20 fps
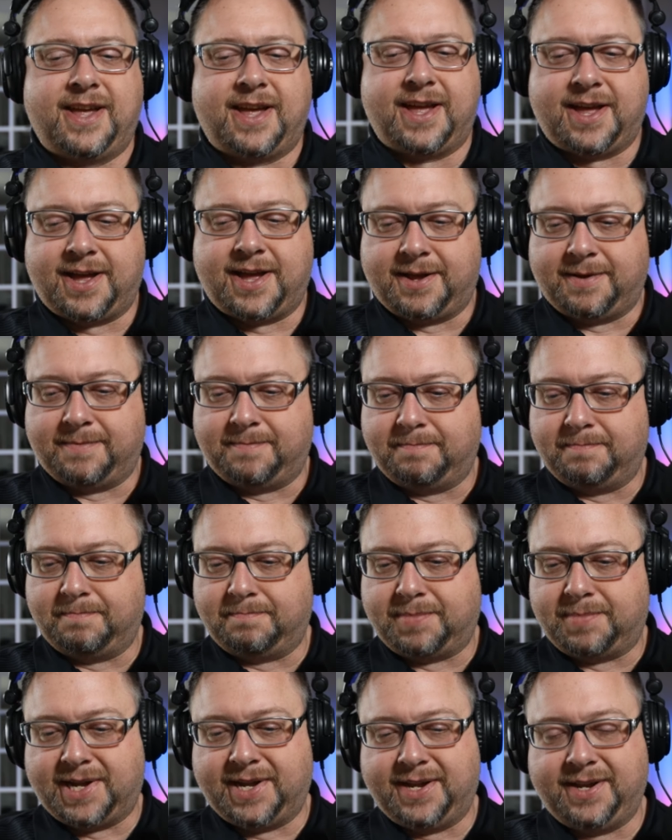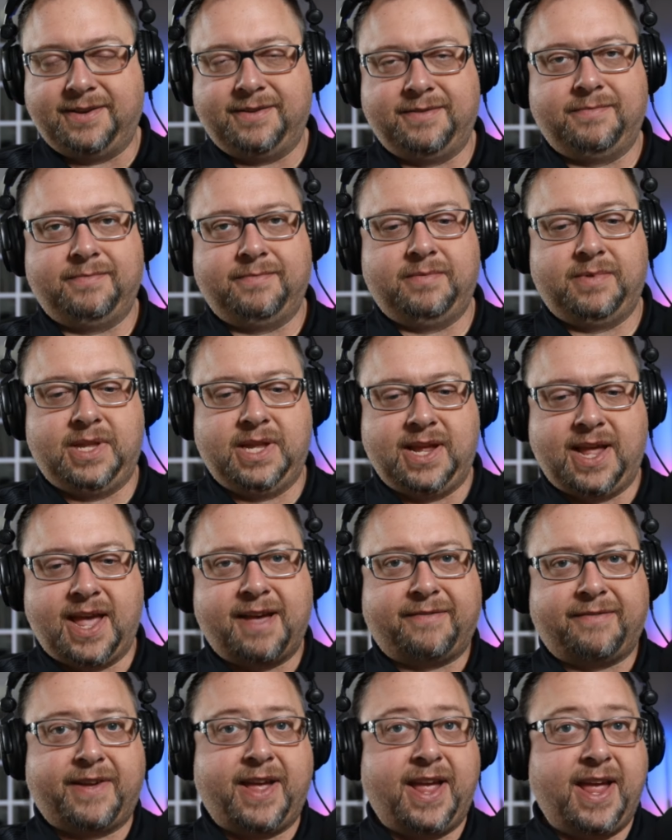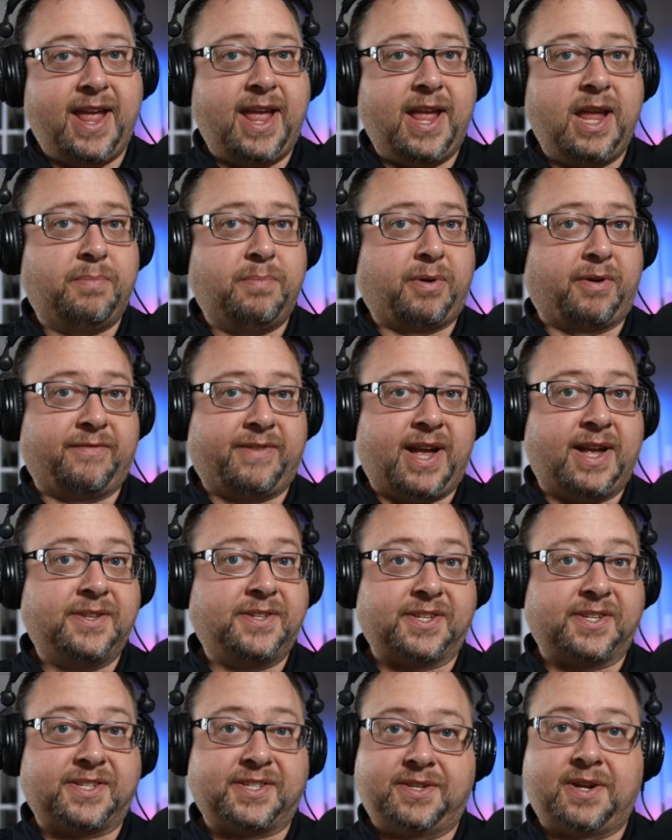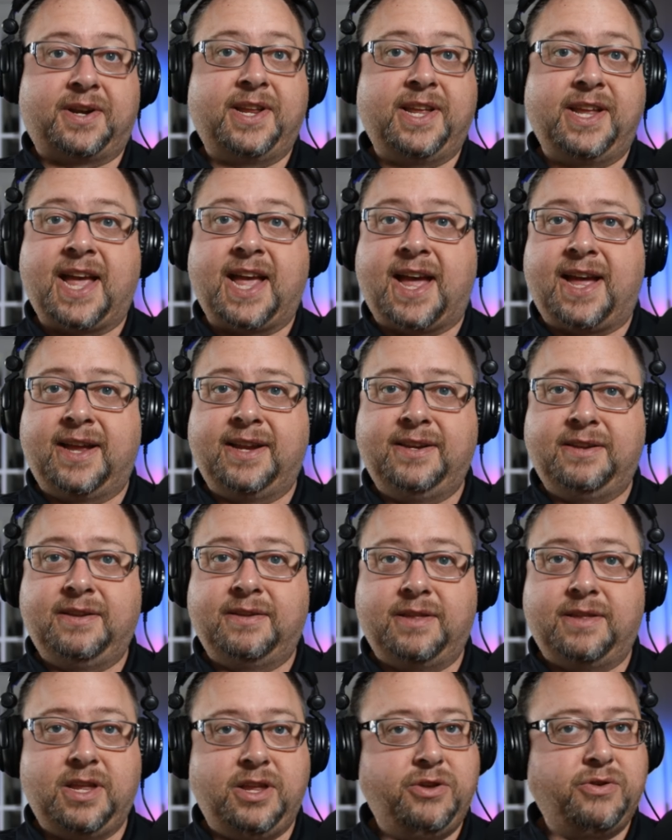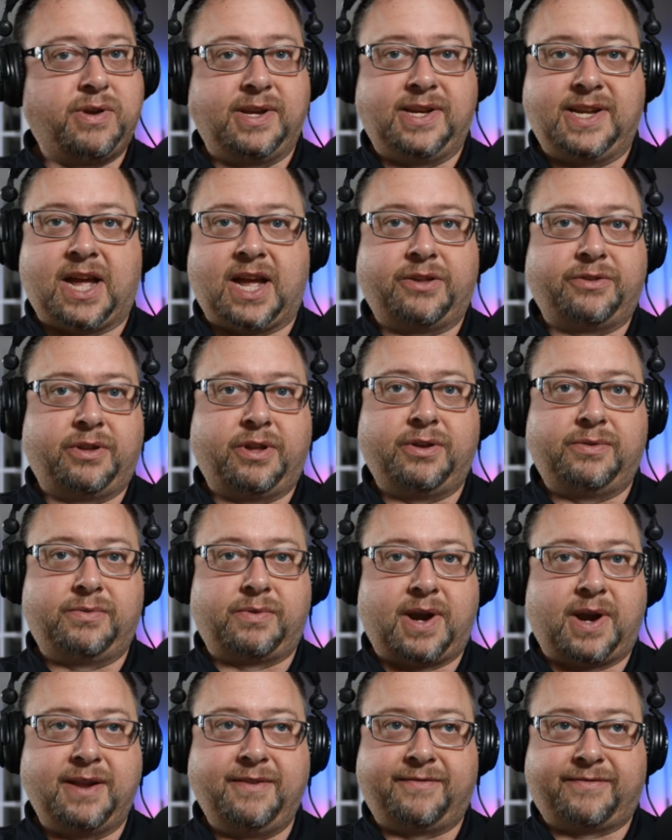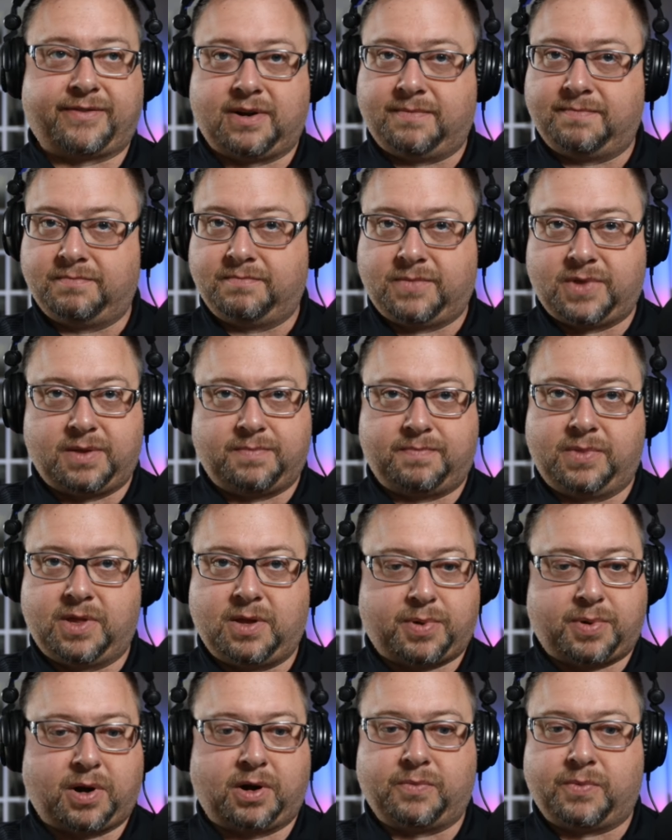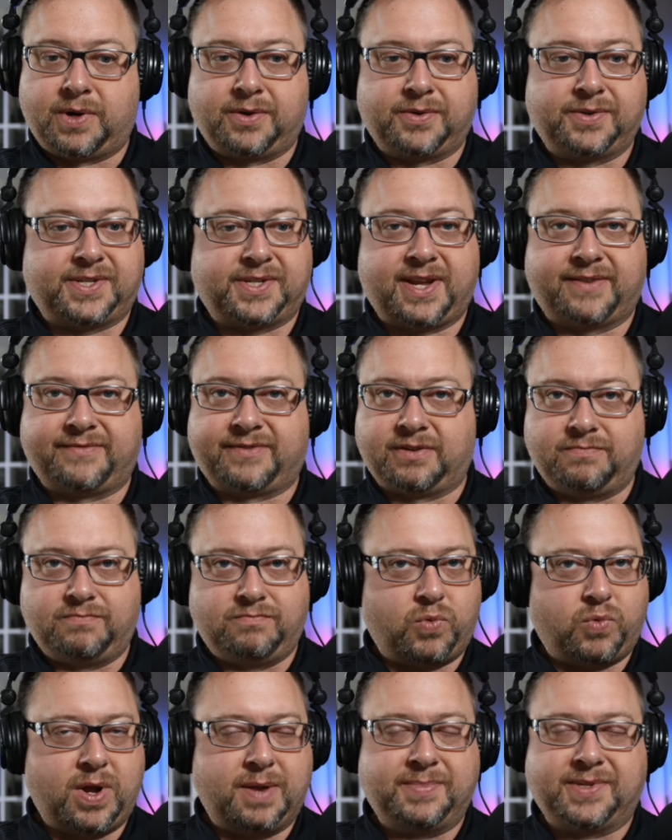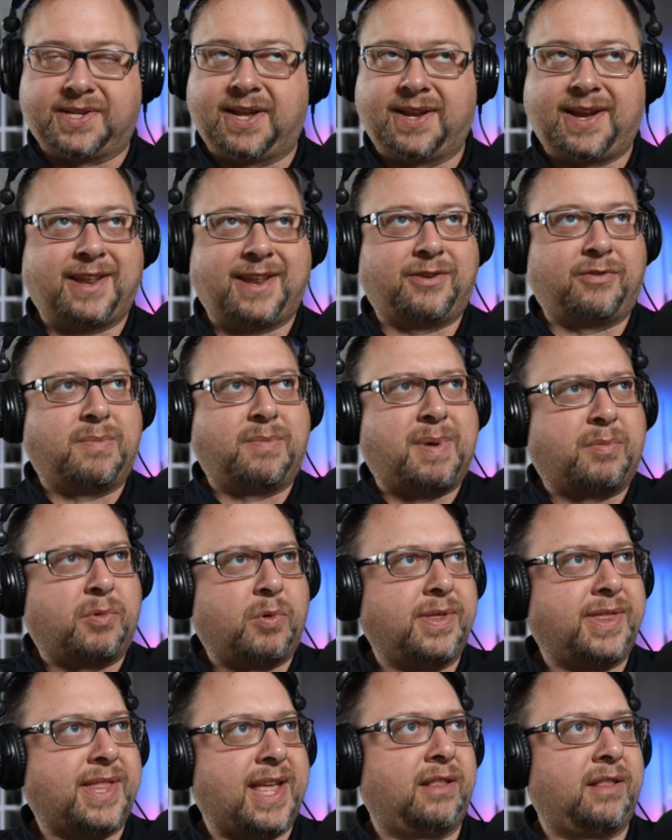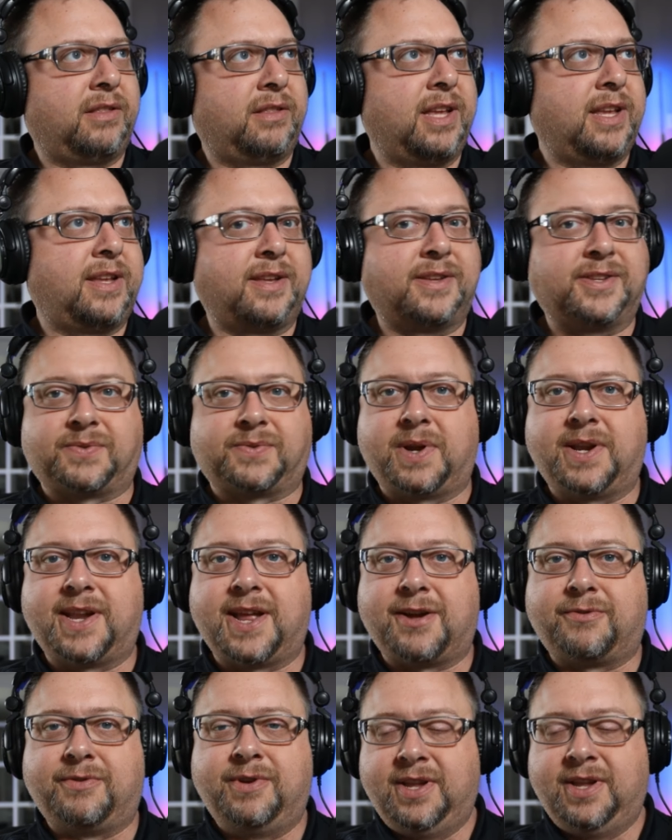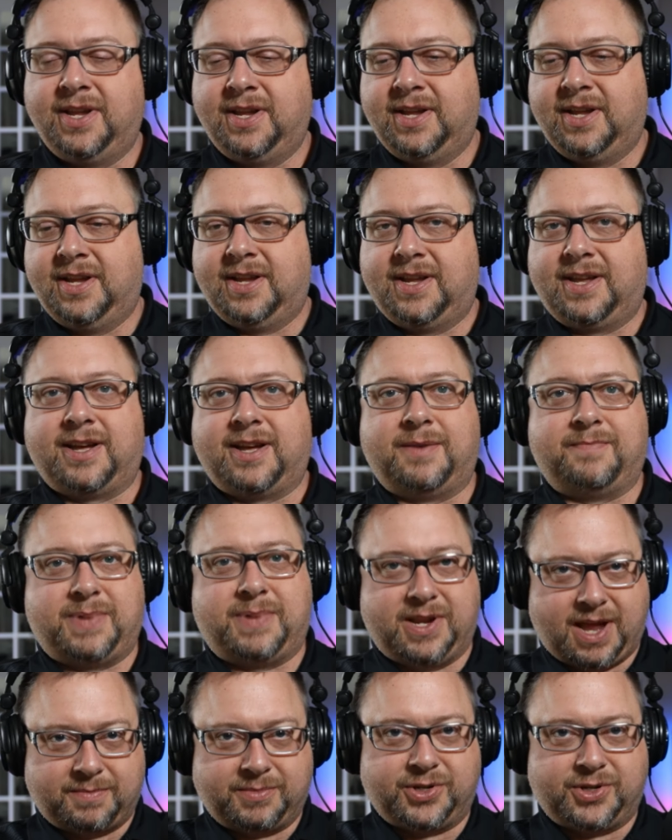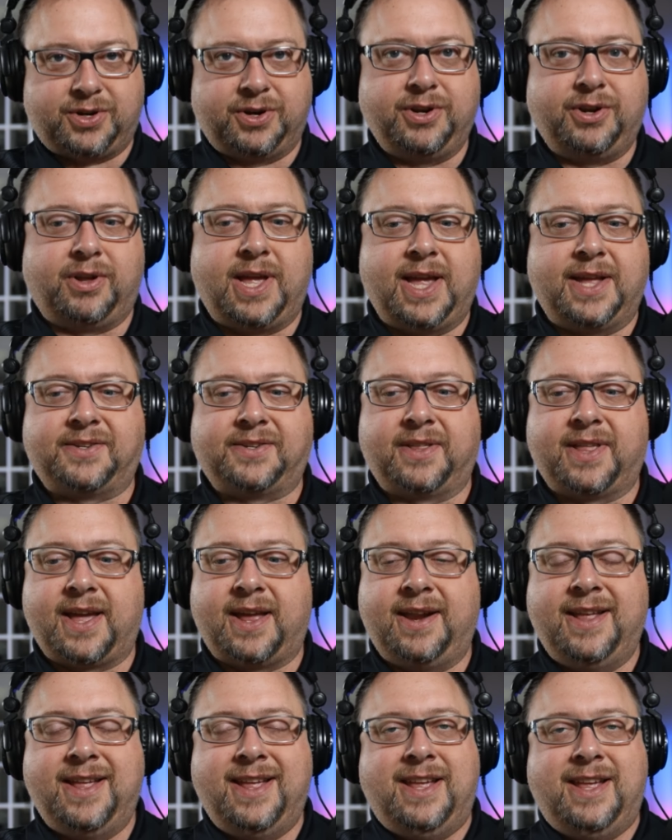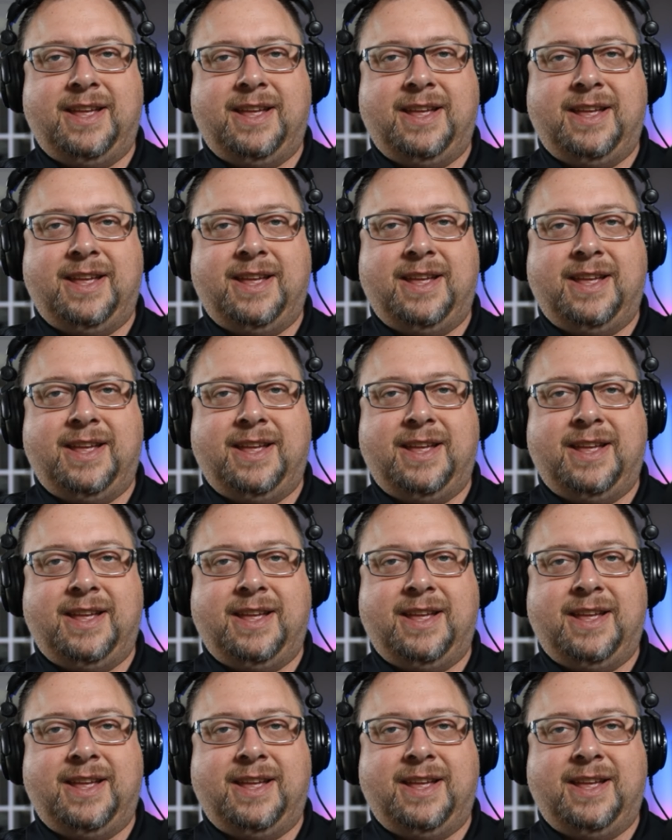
But the FAA provides a study guide that you can download right from the Part 107 website. I don't remember what that link is right now, but I'm sure you'll answer that.